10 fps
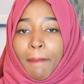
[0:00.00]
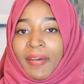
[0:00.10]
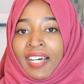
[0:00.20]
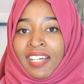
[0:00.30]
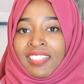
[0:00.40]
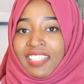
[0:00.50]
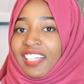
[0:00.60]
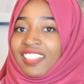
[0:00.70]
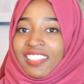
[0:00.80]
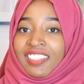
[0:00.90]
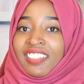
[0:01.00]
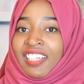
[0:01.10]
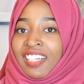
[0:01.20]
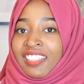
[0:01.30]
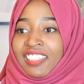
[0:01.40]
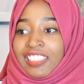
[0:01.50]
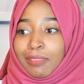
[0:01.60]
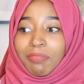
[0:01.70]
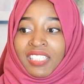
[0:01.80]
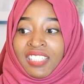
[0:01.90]
But other than that, it's
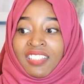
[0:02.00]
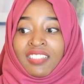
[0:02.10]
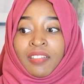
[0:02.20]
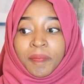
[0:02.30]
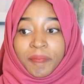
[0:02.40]
been